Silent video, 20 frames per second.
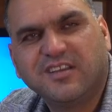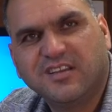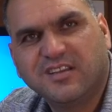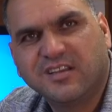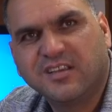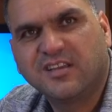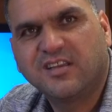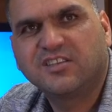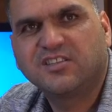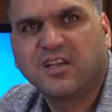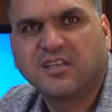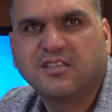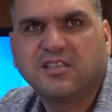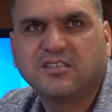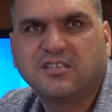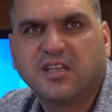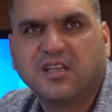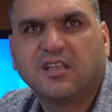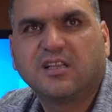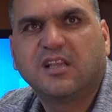English as a
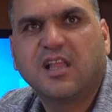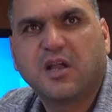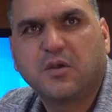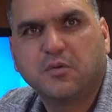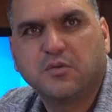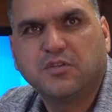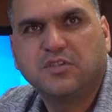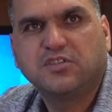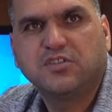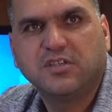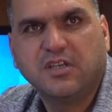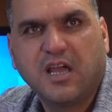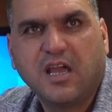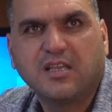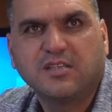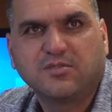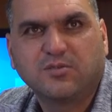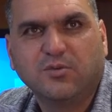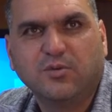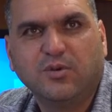second language in
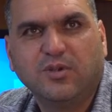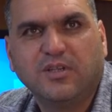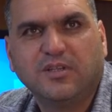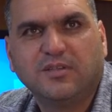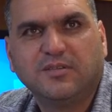high school.